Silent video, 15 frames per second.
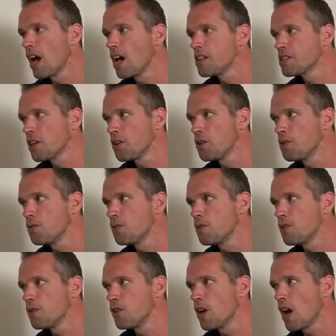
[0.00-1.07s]
So
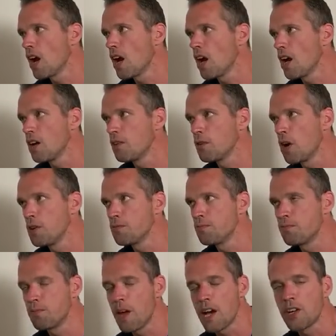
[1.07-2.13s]
hope
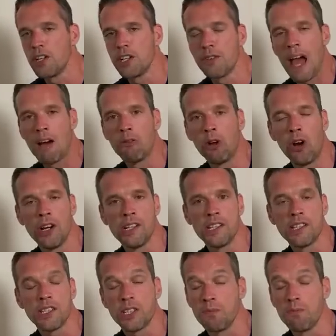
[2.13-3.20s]
that kind of
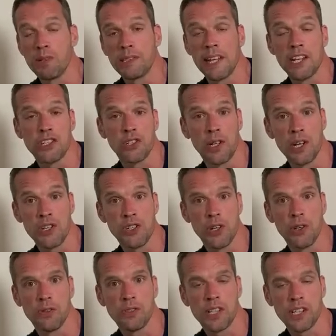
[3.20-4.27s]
outlines some potential
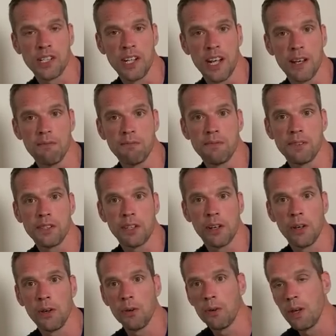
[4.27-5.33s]
issues, doesn't it?
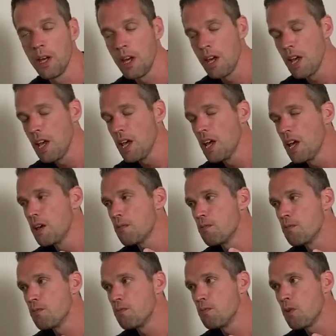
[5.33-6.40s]
So
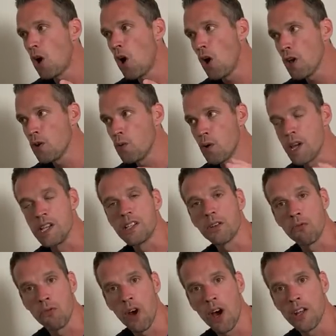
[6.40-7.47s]
I always
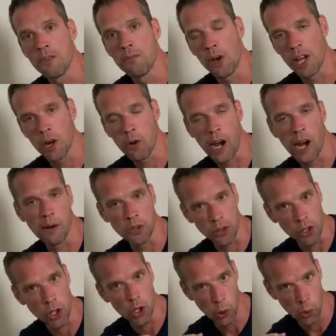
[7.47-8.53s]
run my aquariums on
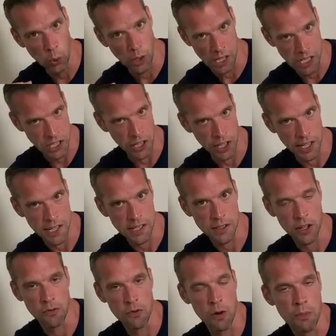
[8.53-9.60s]
the cooler side
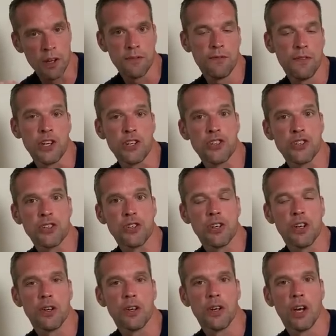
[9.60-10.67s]
of what my fish
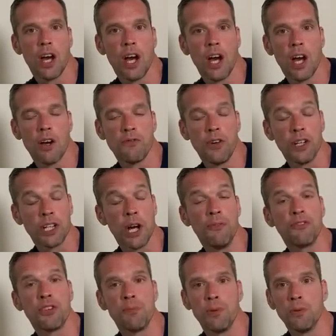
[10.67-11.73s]
find
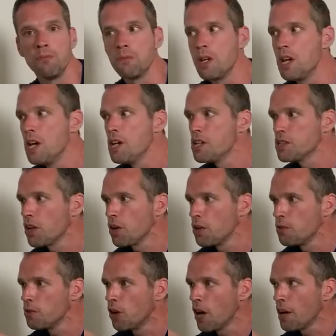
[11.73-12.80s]
comfortable.
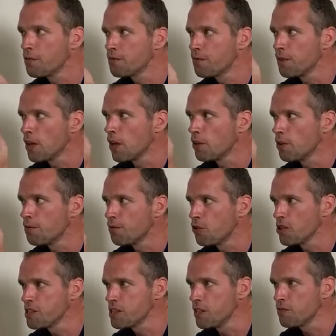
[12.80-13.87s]
So I have a
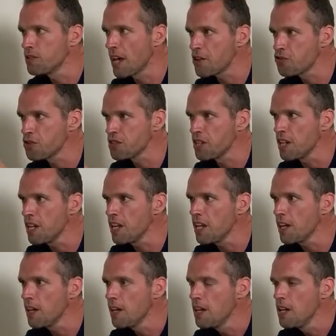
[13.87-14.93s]
variety of tetras in
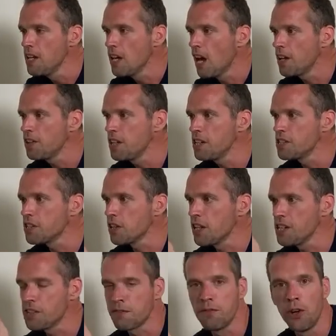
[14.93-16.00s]
here, and these
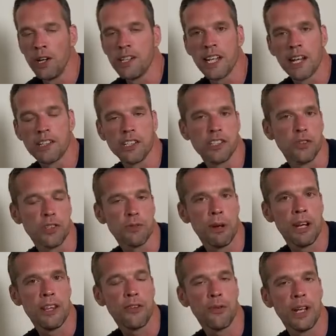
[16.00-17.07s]
are fine down to sort of
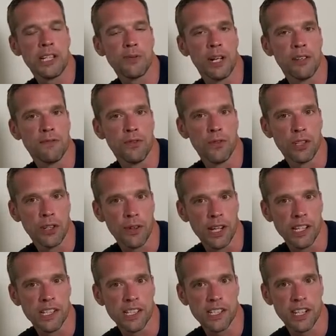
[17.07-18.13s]
23, 24
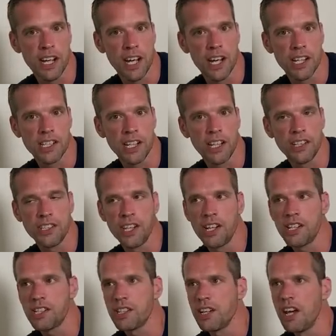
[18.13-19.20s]
degrees
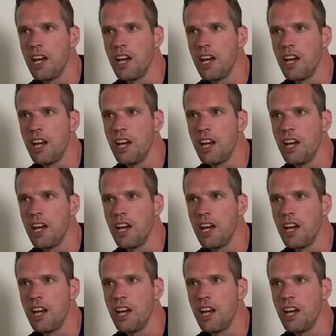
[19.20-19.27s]
Celsius.